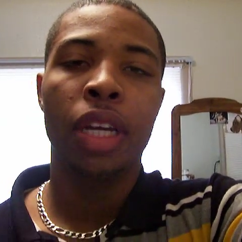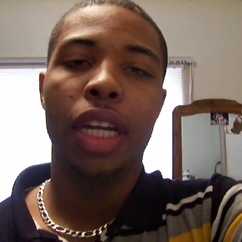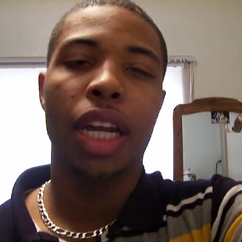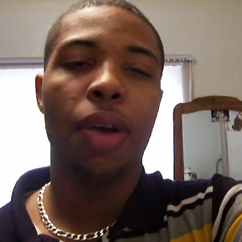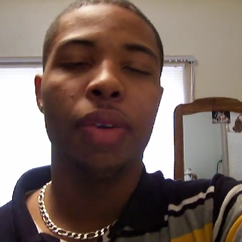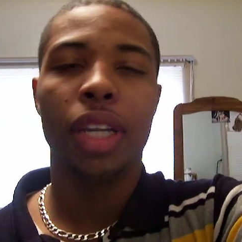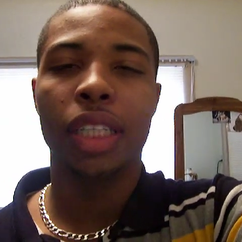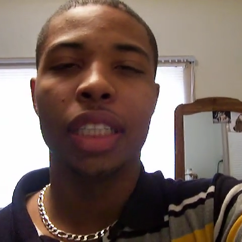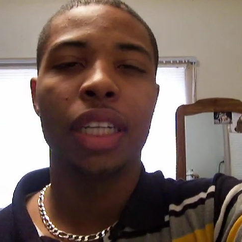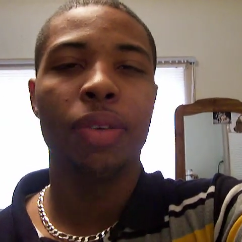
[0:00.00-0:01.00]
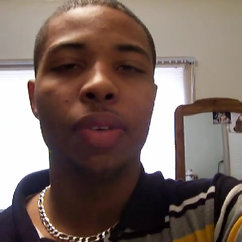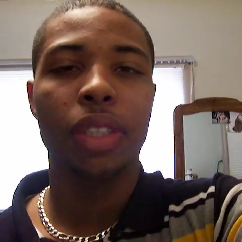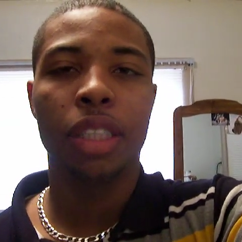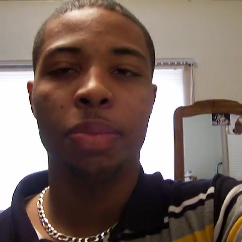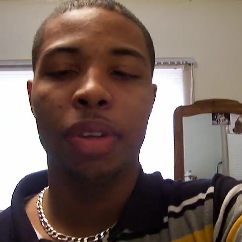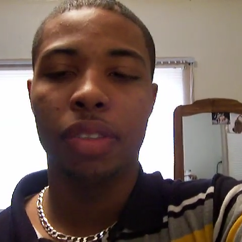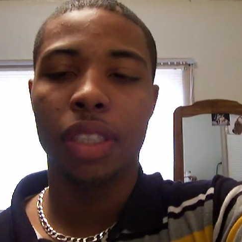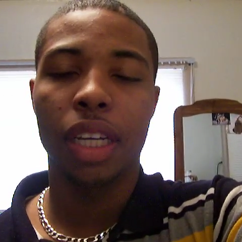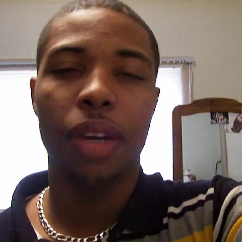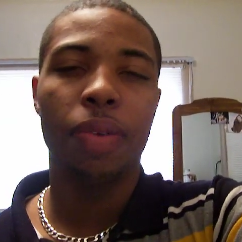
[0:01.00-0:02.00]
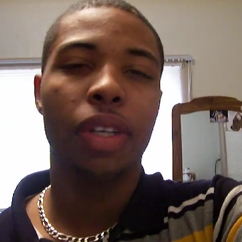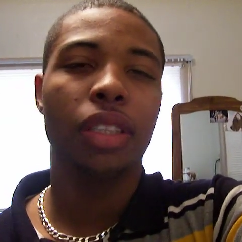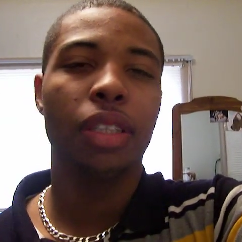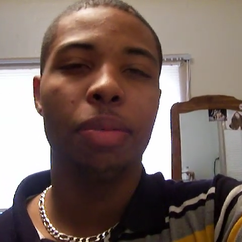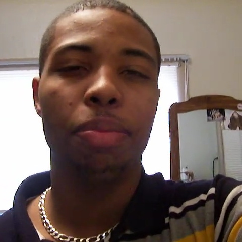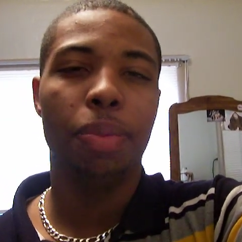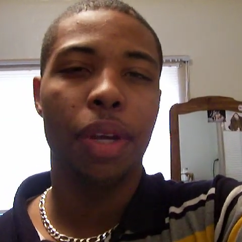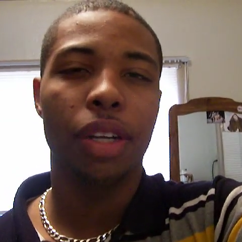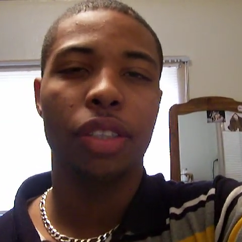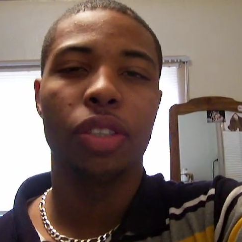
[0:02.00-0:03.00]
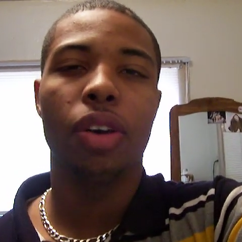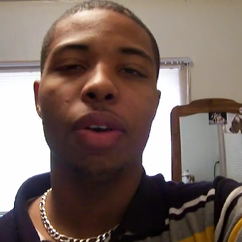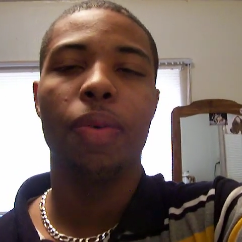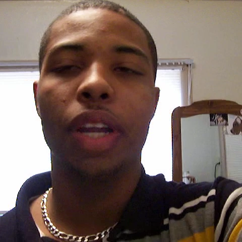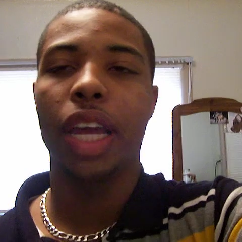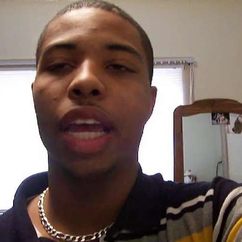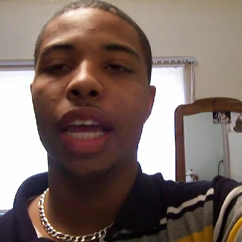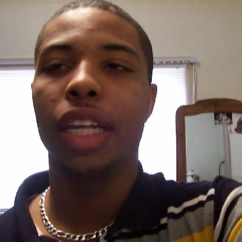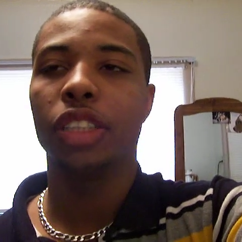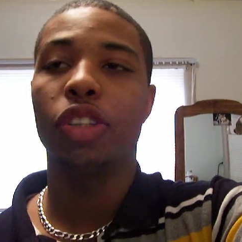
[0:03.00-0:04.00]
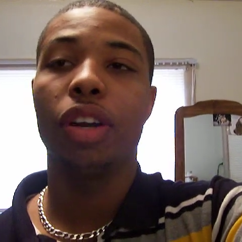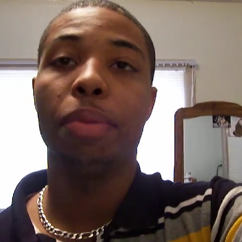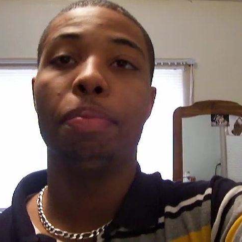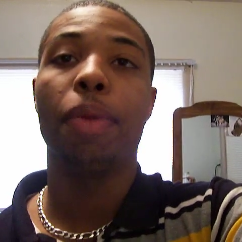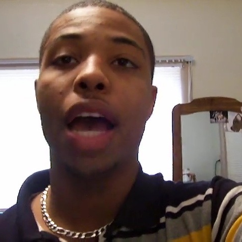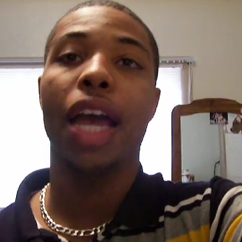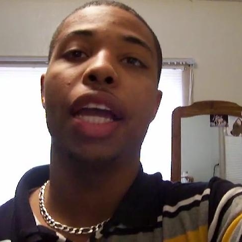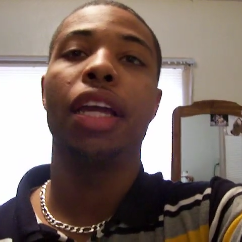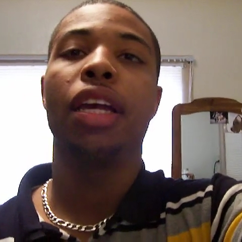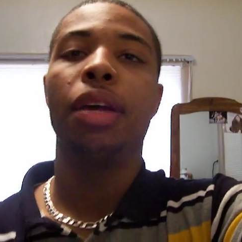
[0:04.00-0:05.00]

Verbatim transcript: Now I realized I didn't want that small tank. I wanted something bigger. So I went ahead and started buying